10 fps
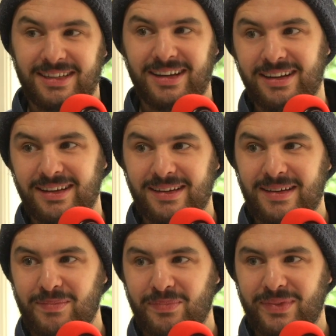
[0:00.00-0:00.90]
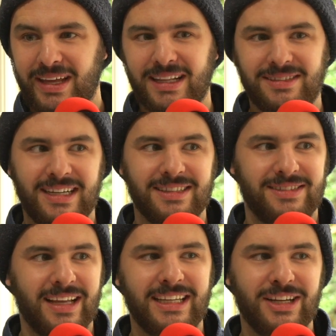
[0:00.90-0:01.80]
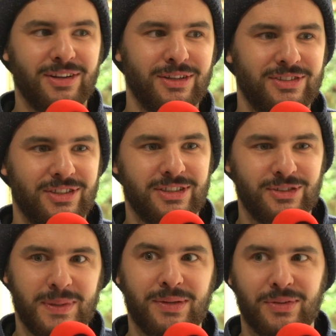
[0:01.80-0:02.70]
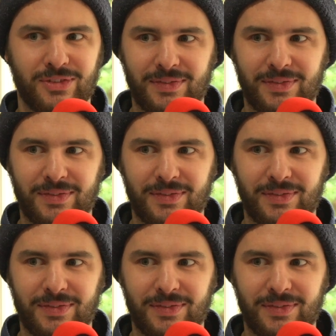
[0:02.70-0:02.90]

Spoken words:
So, and they said it like you don't look so conspicuous.